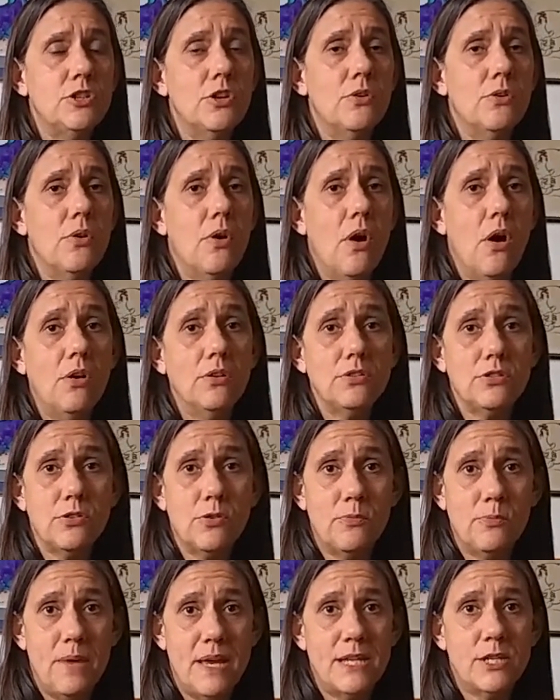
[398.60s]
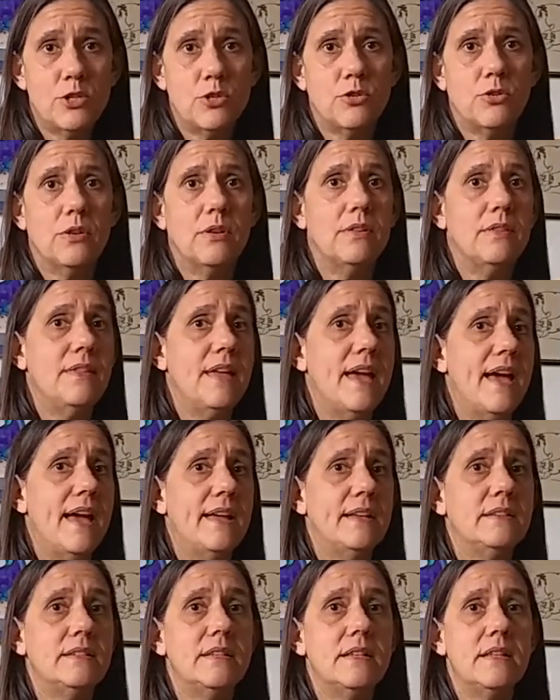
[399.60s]
So also make sure
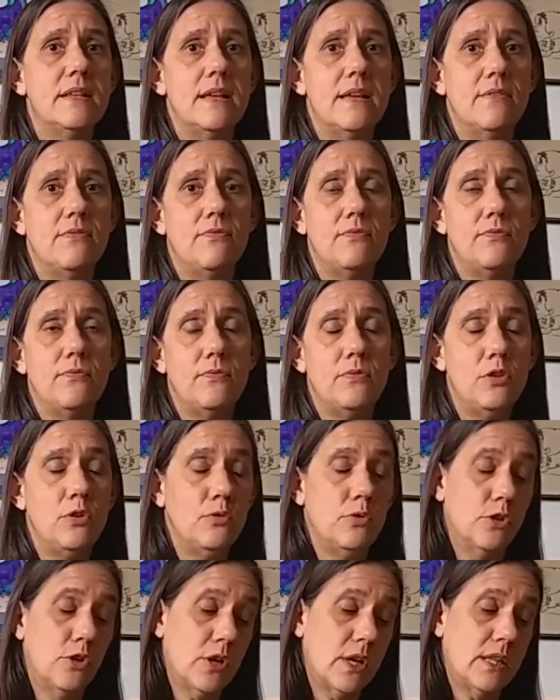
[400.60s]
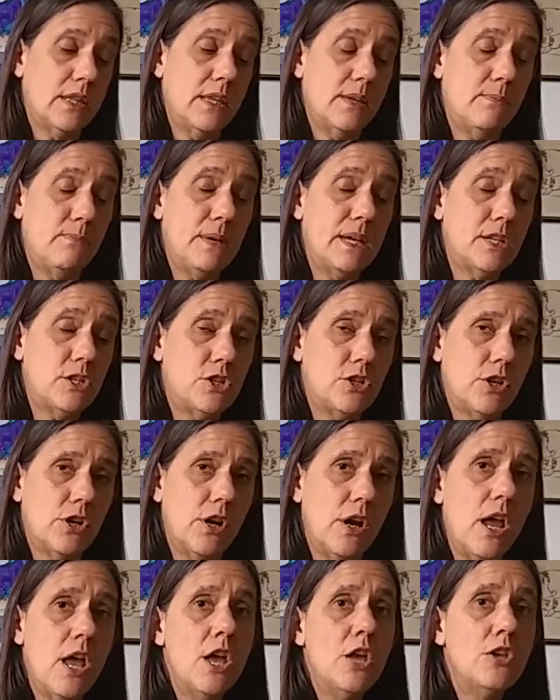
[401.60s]
that if you look at the
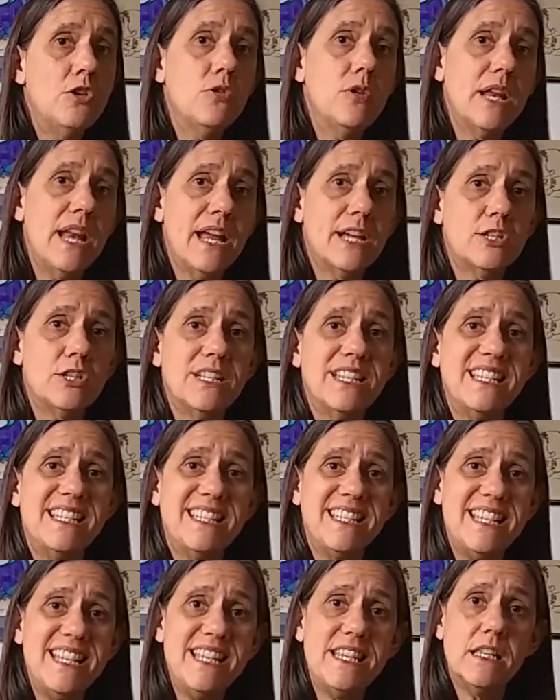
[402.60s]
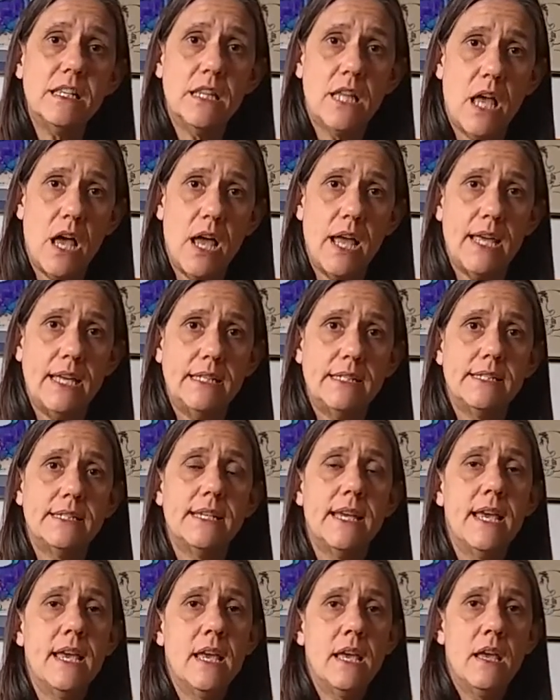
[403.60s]
picture, you can actually see the
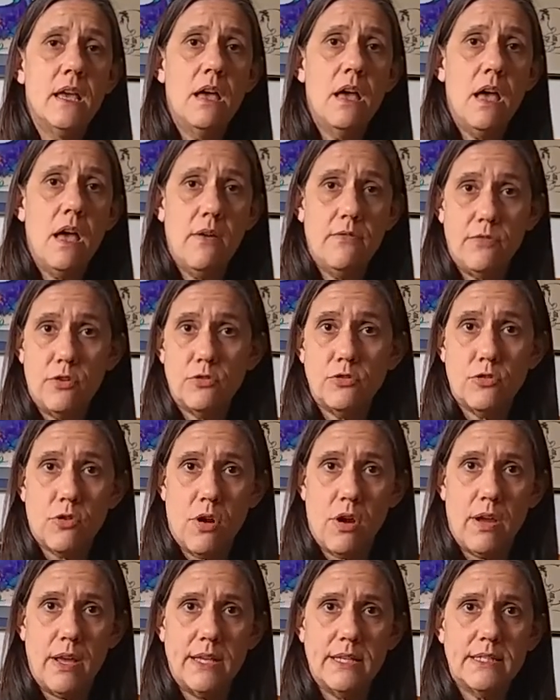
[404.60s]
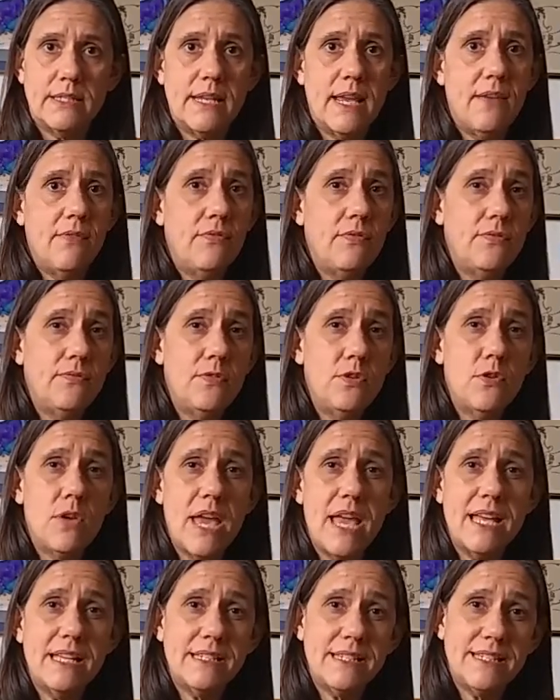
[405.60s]
lines of your drawings.
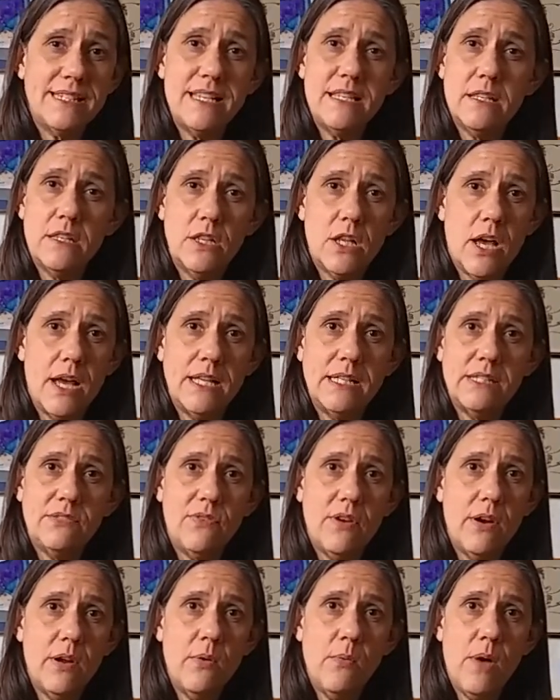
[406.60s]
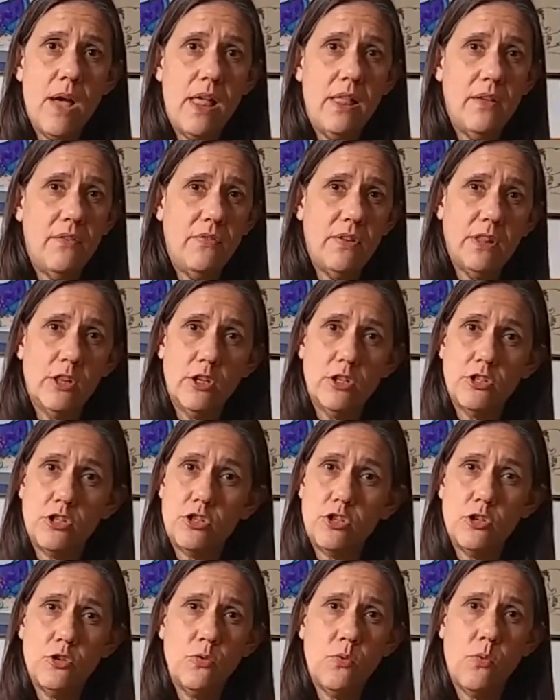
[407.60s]
If you can't see the lines very well, if it
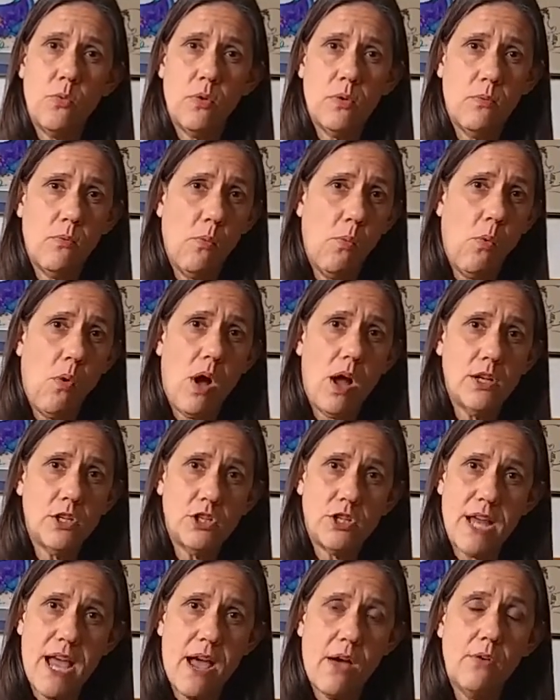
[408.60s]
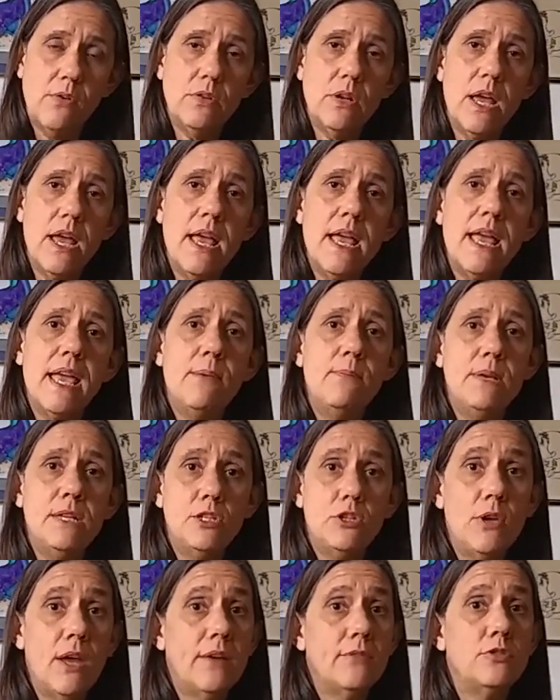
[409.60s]
looks too washed out,
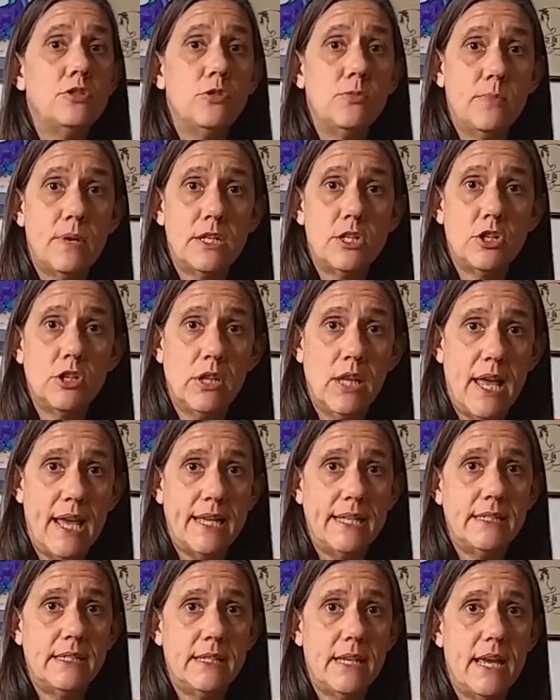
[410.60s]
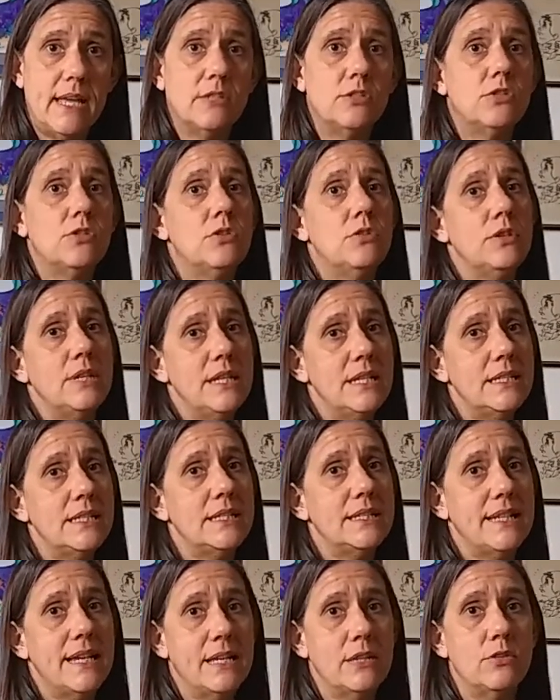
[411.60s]
it means you have too much light, and so you
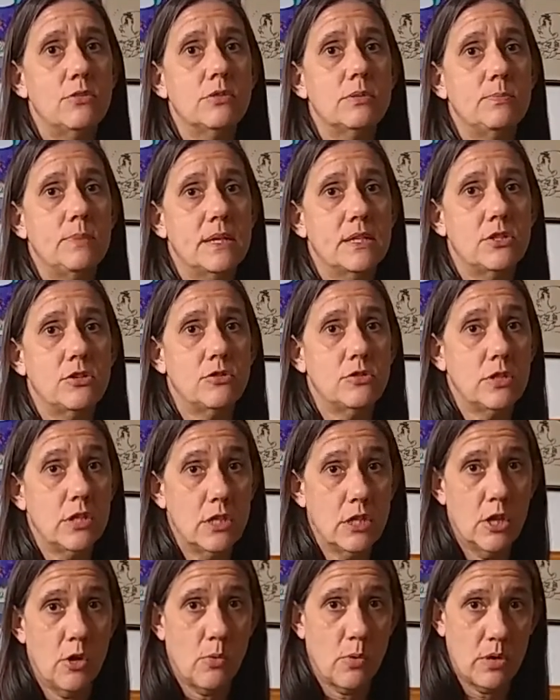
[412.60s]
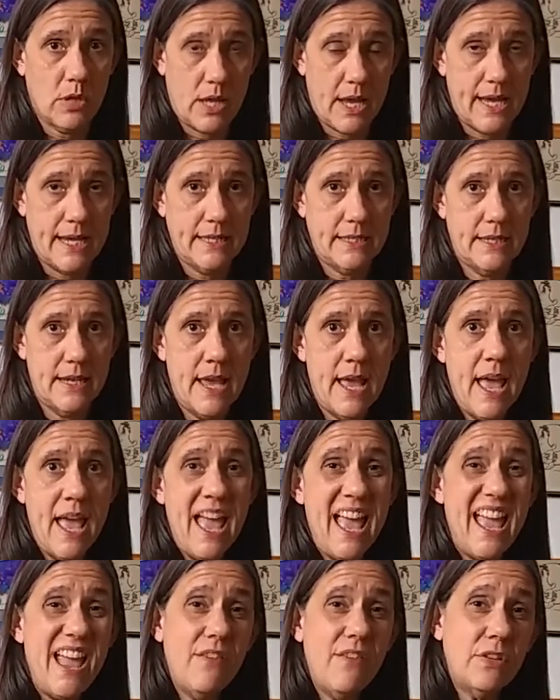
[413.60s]
need to take those pictures in lower light.
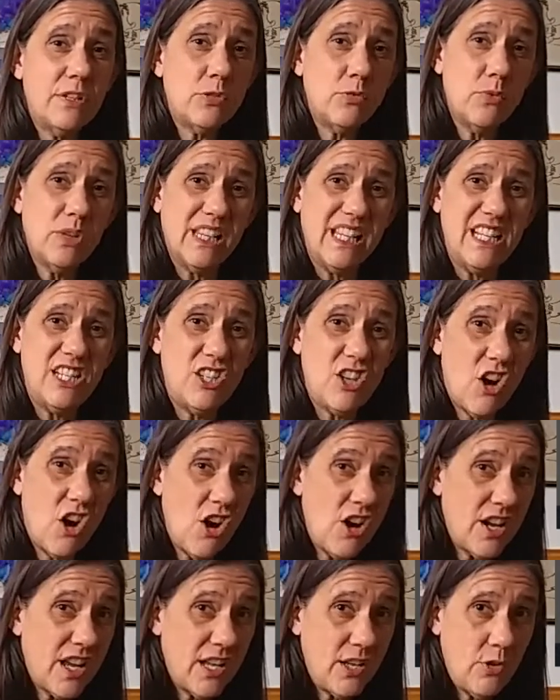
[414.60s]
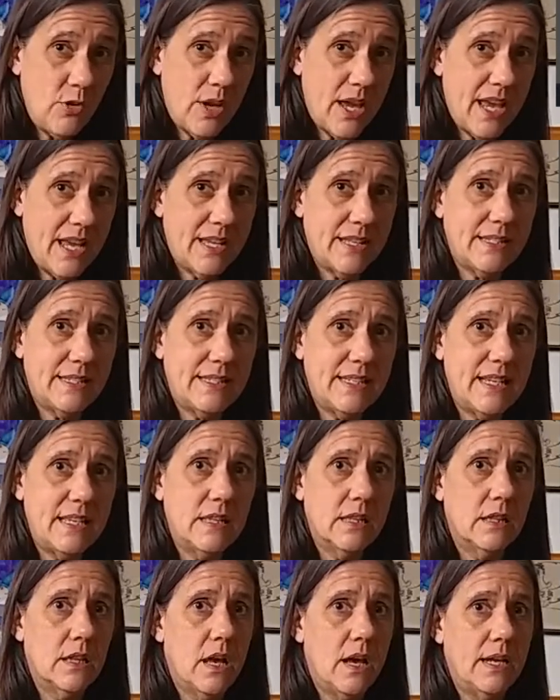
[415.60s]
If it's really dark and you can't
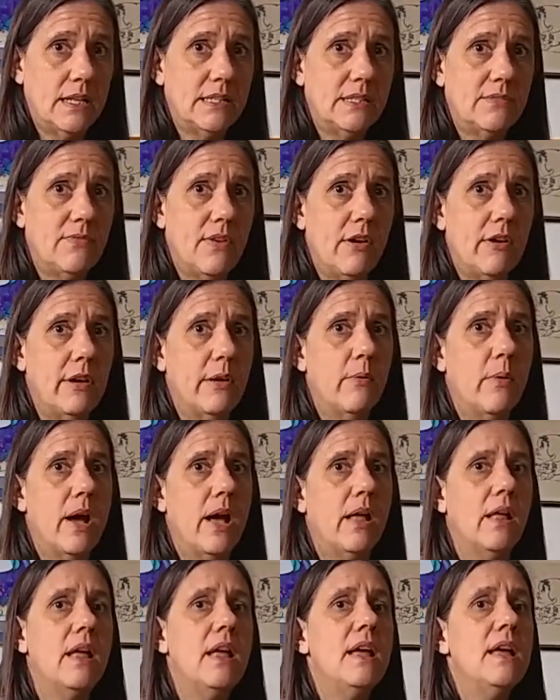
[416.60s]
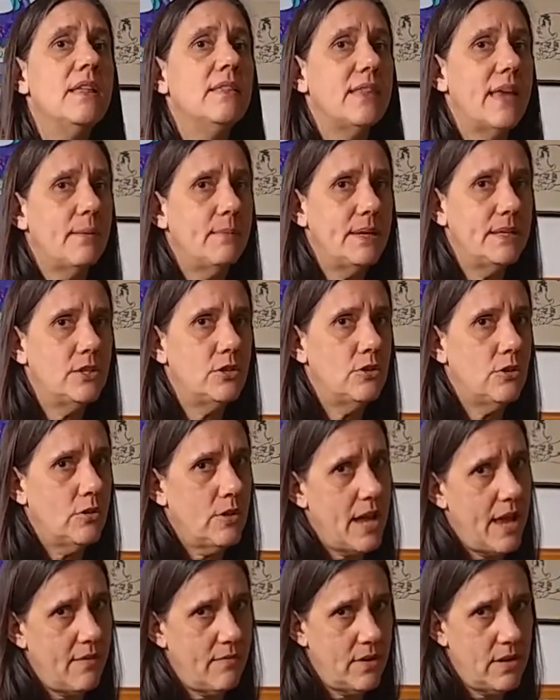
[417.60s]
see the lines very well, that
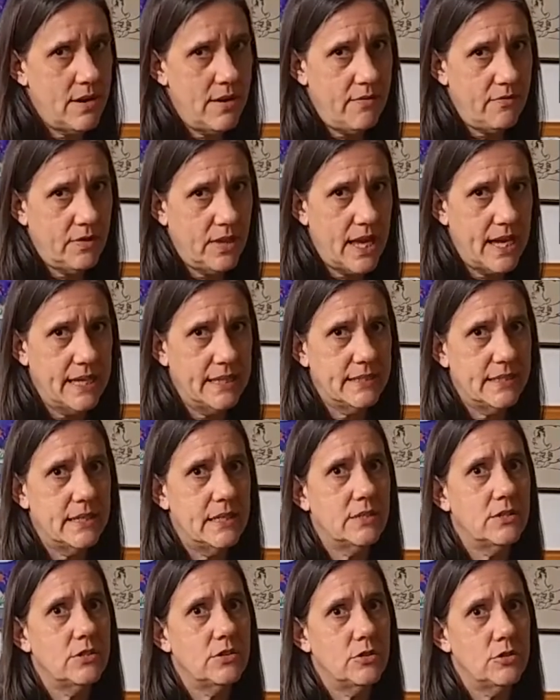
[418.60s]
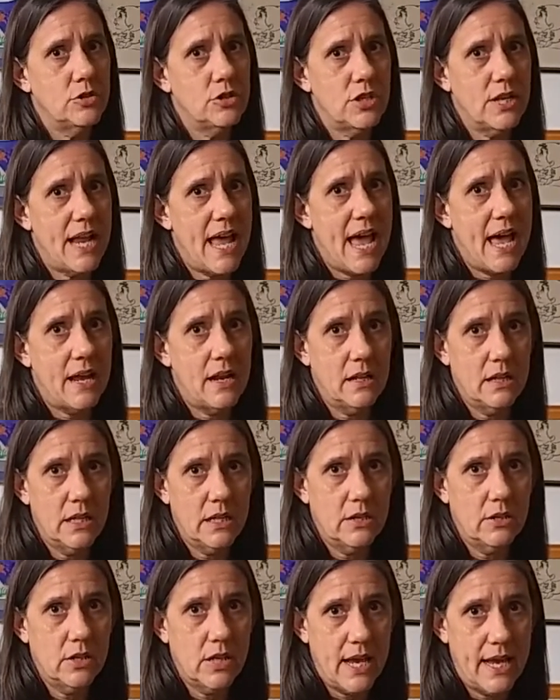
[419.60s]
means you don't have enough light, and so you should
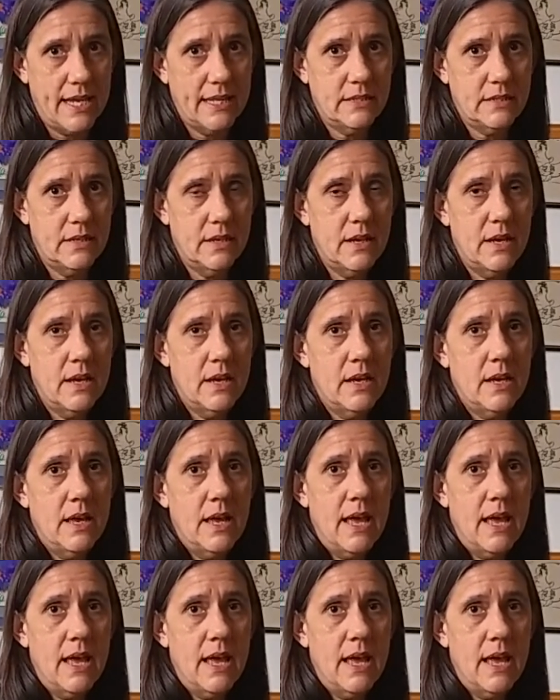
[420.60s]
add a little light.